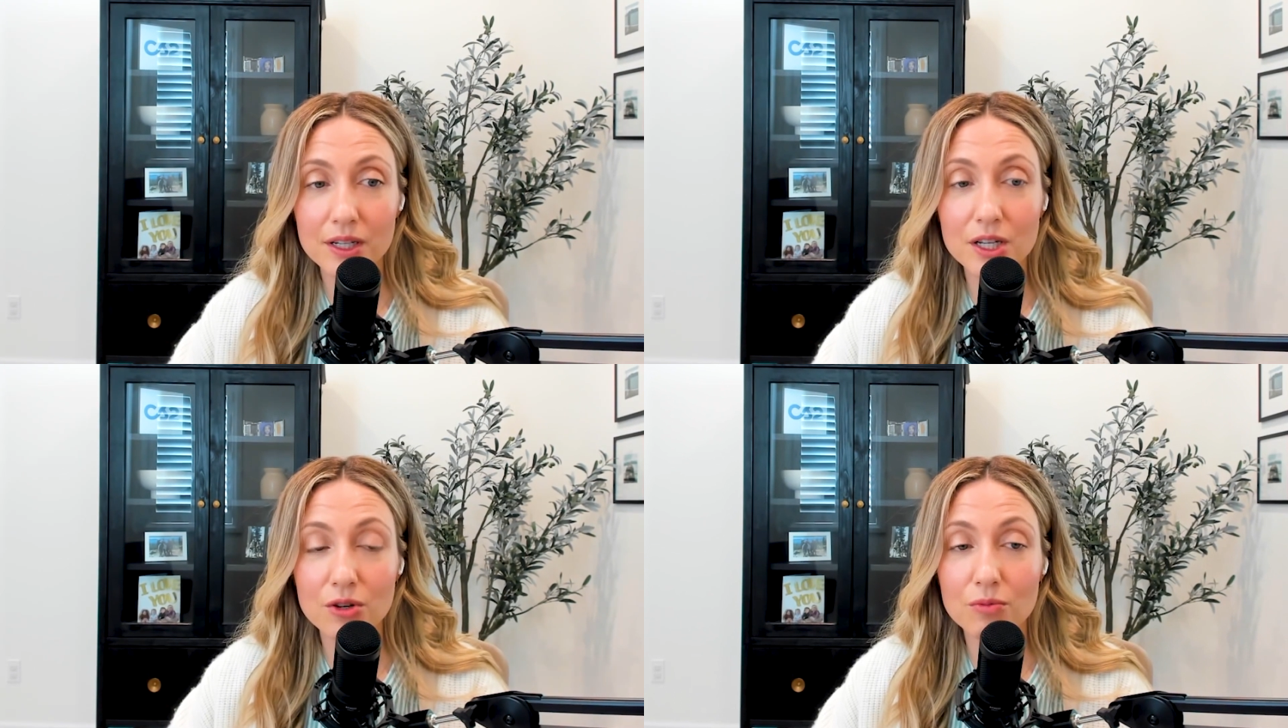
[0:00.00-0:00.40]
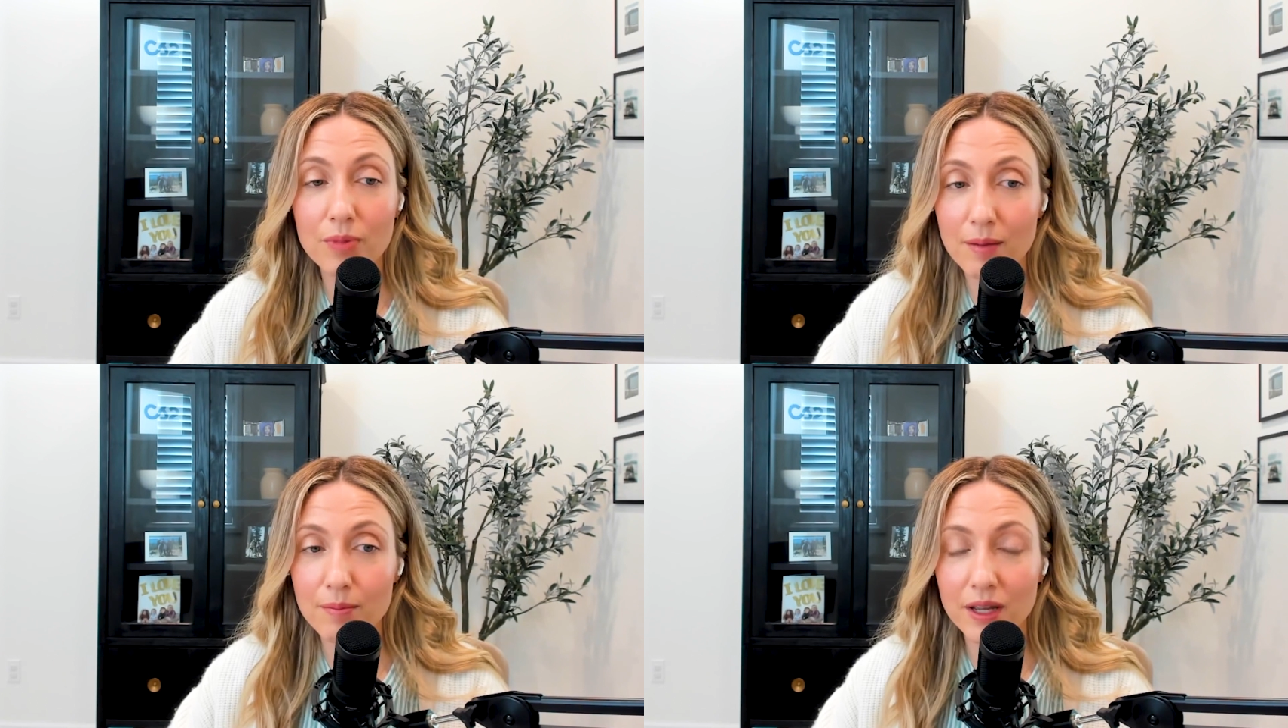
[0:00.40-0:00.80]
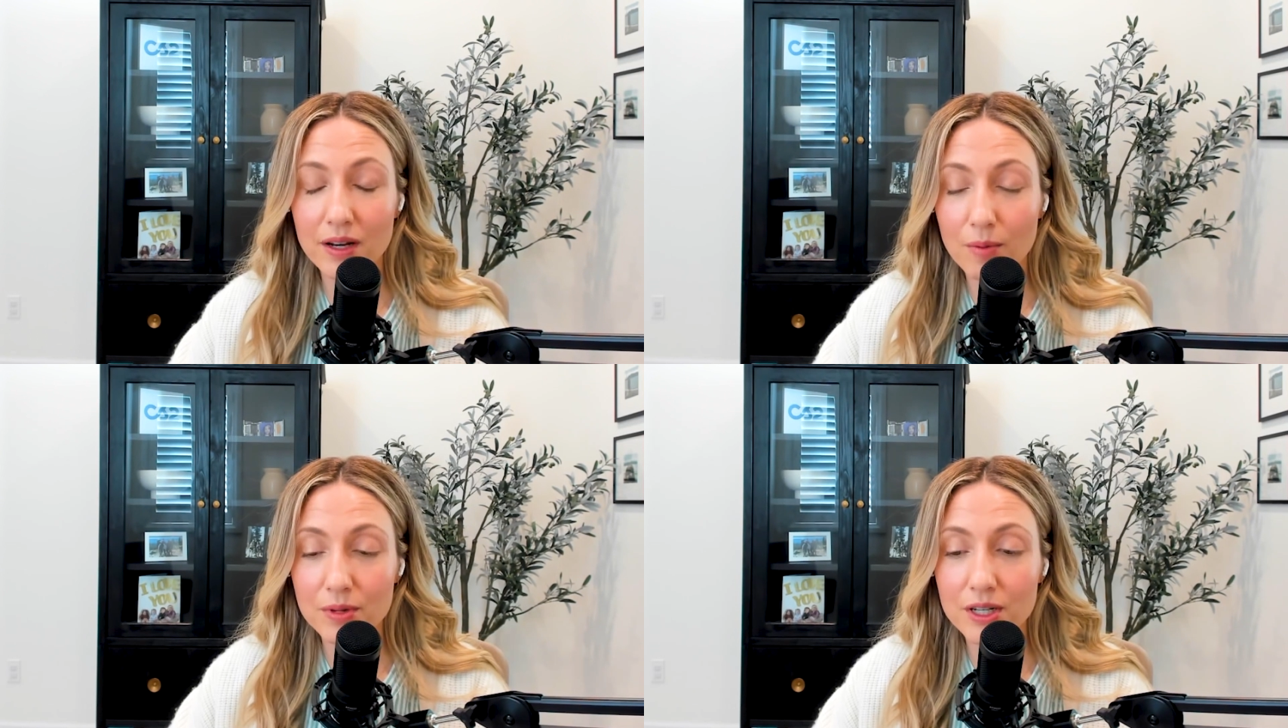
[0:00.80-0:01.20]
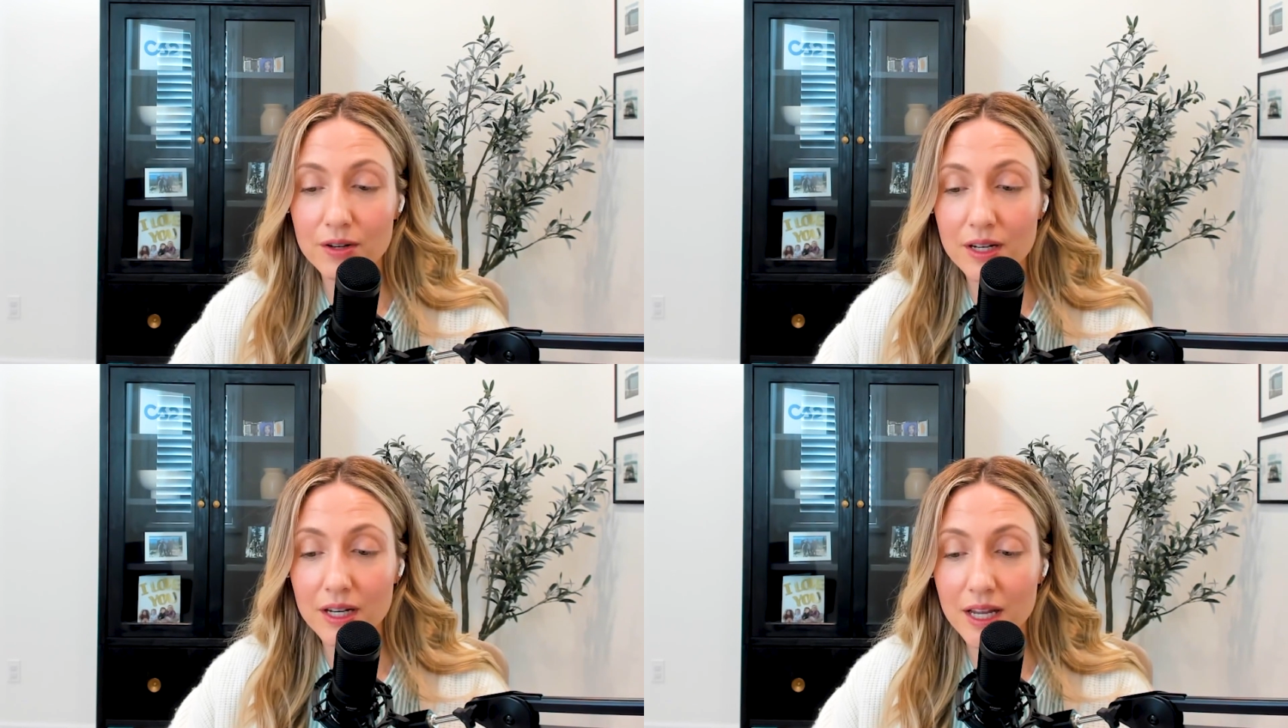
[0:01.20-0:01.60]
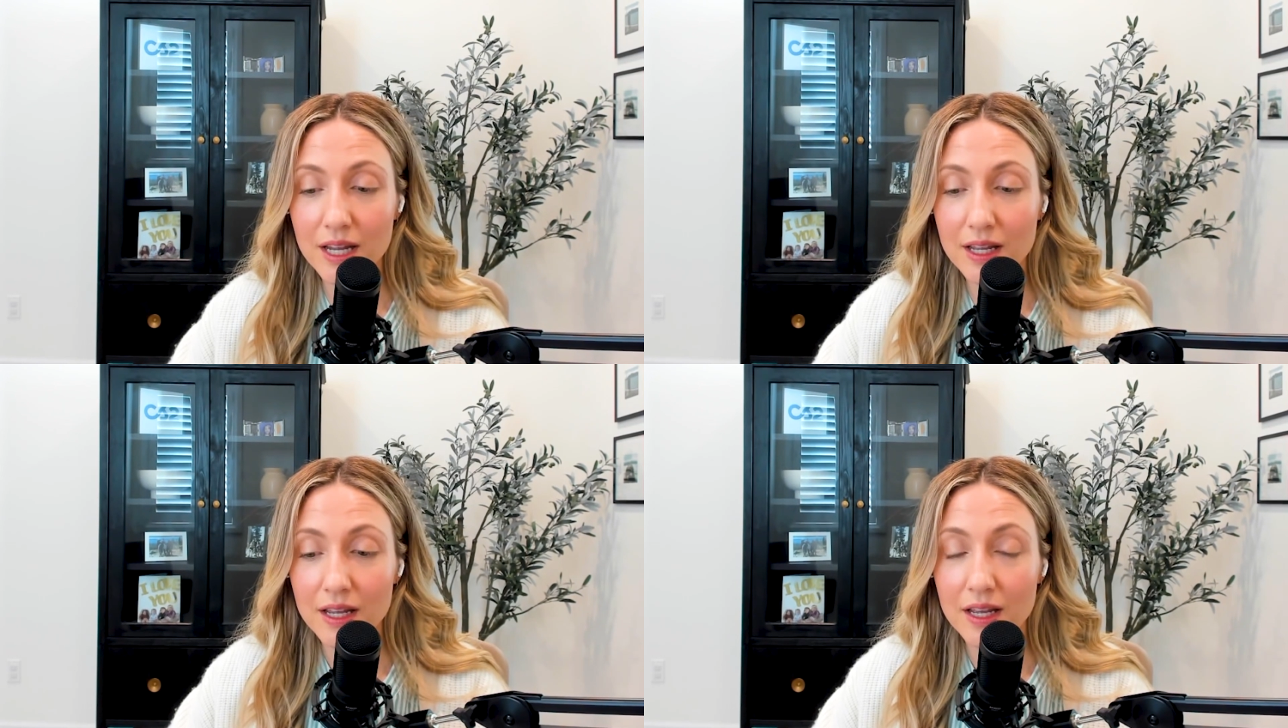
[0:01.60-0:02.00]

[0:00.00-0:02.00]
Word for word: to pipeline opportunity, mm-hmm.